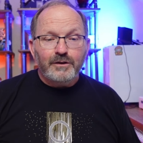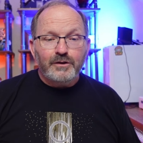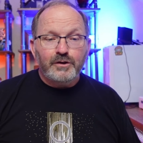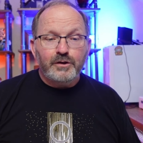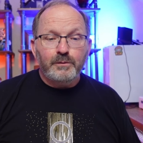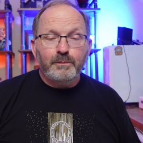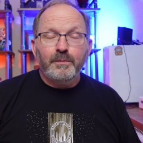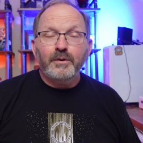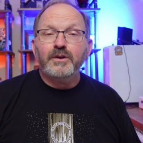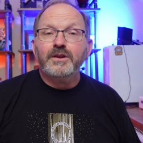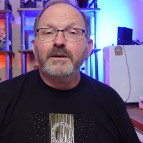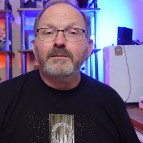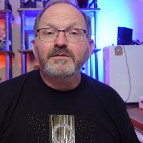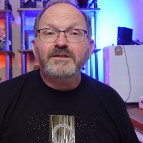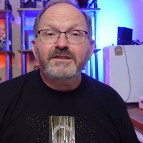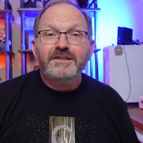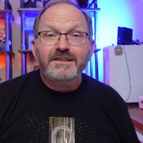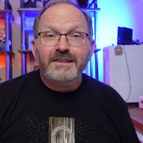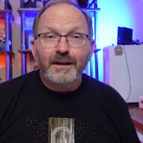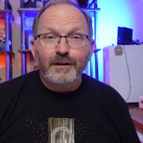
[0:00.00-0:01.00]
to put
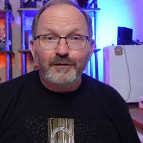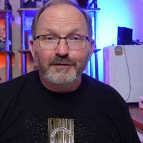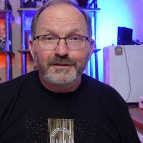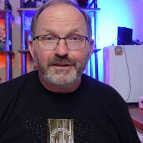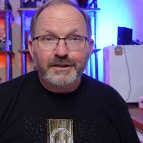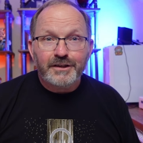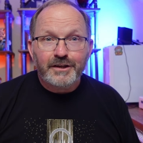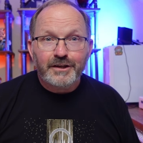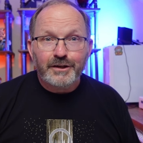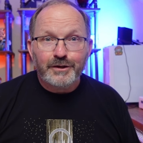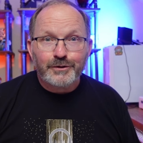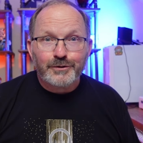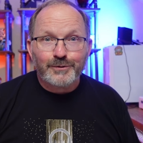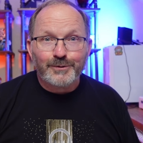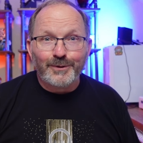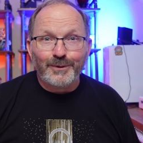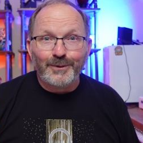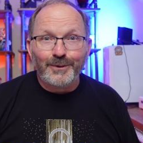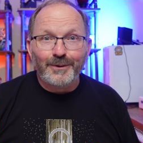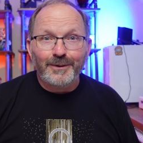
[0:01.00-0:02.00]
themselves in
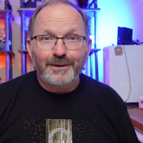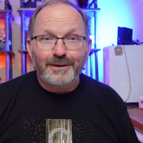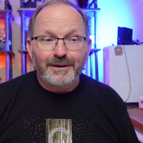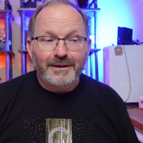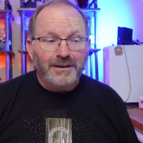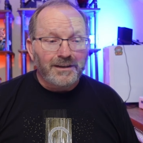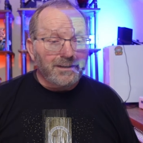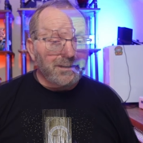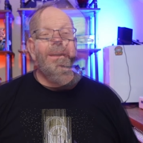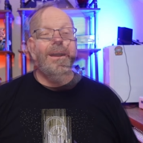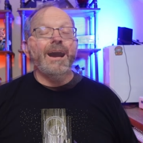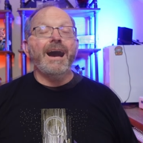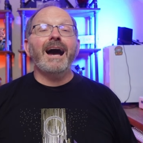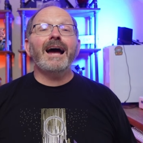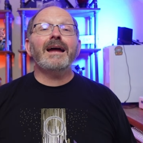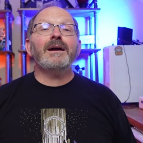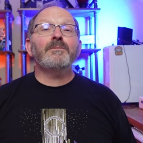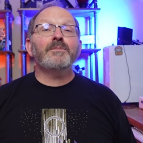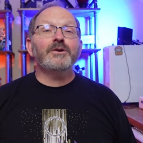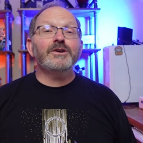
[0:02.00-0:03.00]
control.
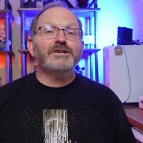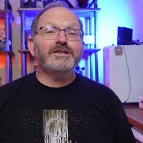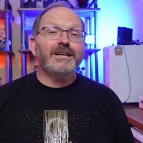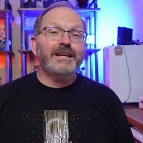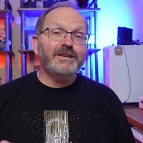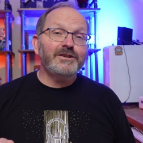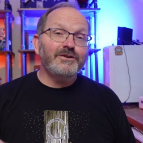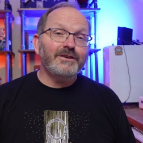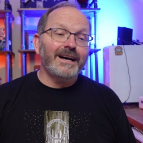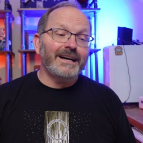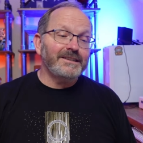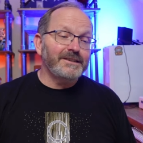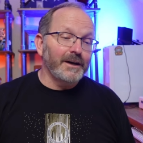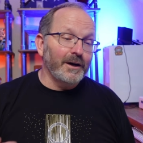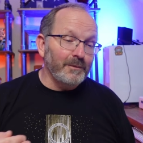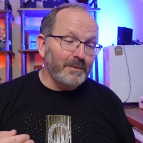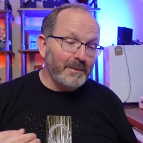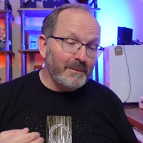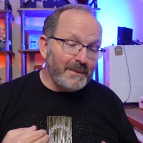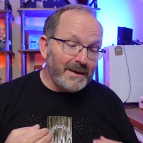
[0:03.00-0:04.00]
I appreciate you guys
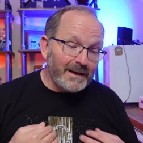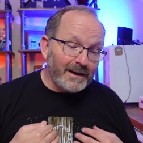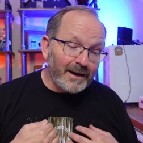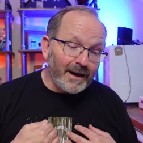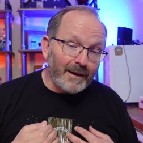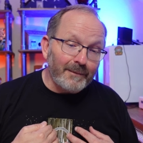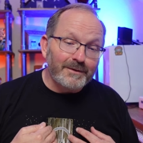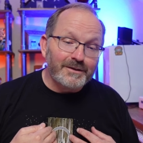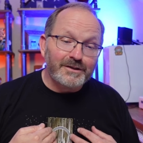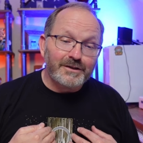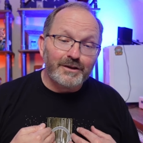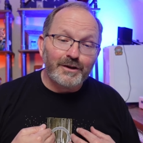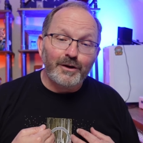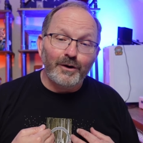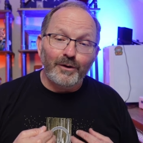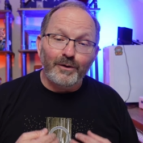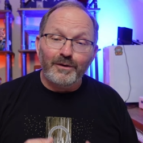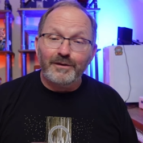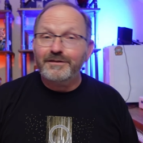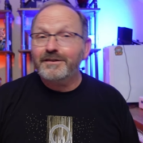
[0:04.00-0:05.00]
helping me accomplish the
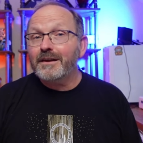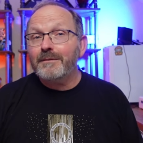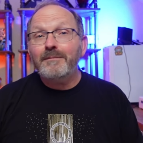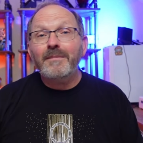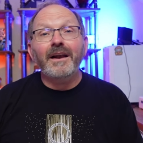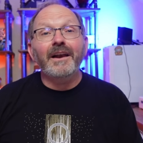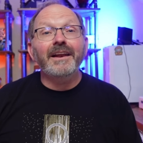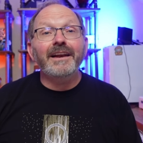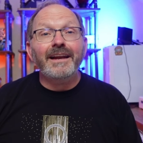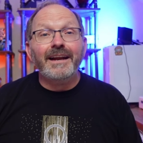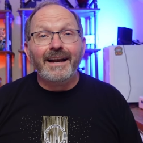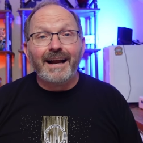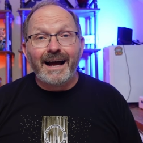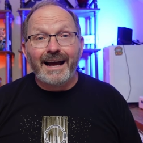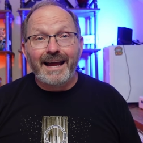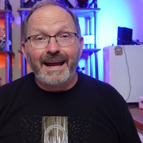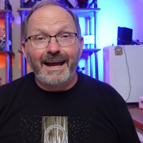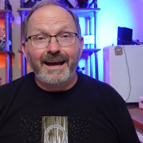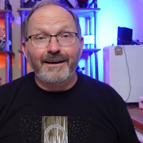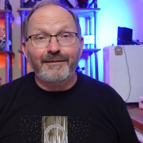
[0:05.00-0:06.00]
goals that Melody and
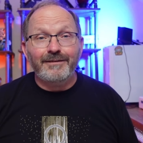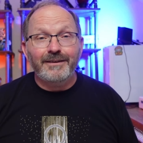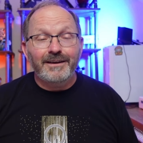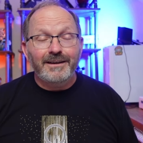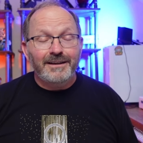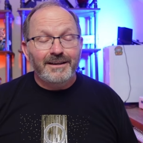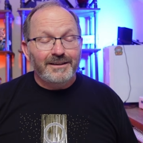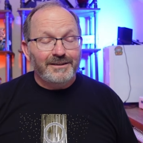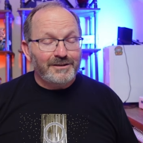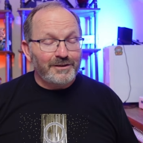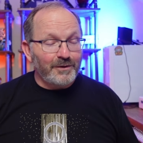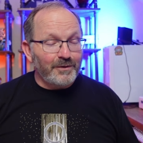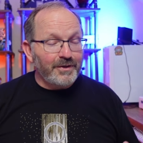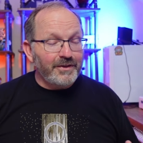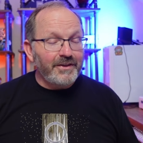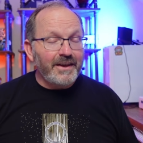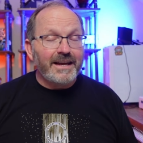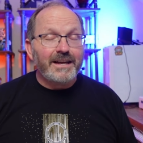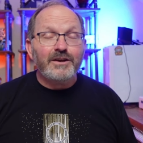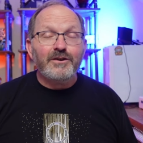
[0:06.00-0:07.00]
I have. So
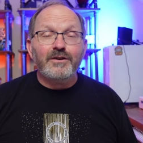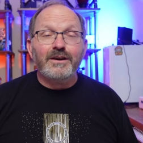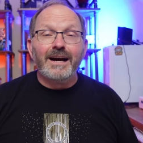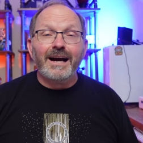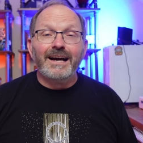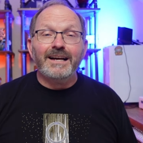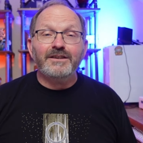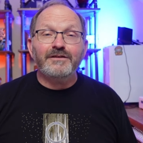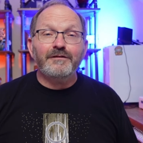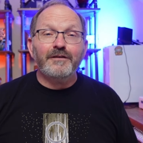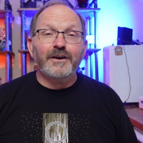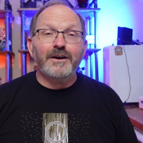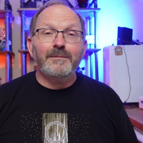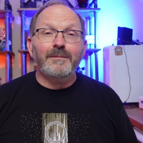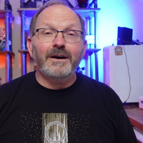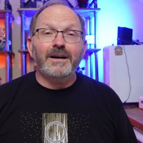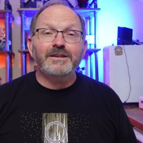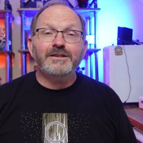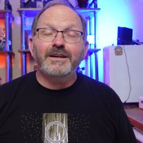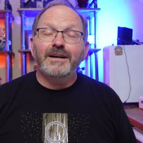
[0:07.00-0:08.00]
thank you guys very
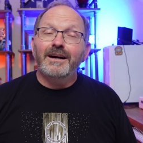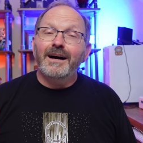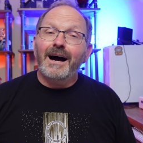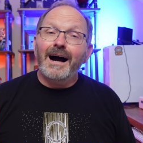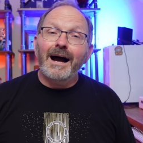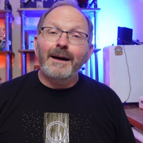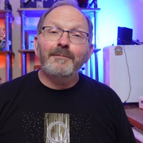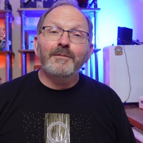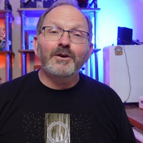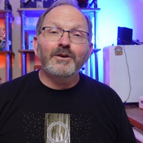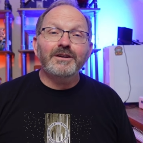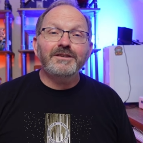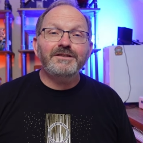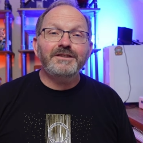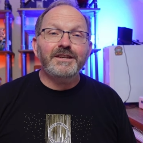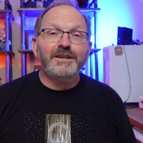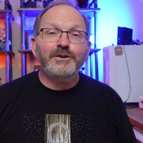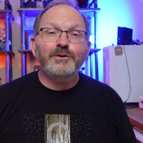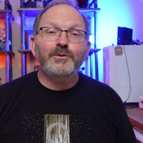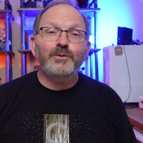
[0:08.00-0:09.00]
much. I'm going to
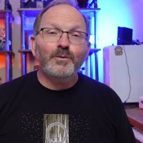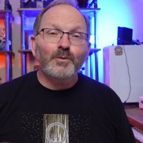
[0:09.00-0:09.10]
see you